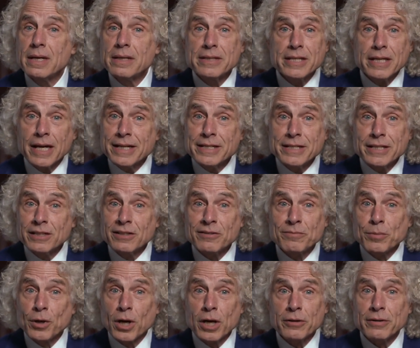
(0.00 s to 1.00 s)
The ideal of
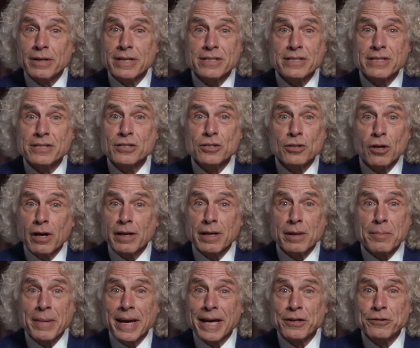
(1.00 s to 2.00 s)
progress is not a
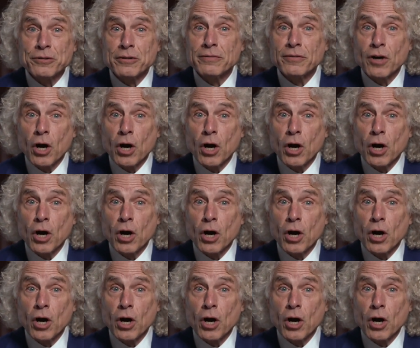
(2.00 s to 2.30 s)
matter of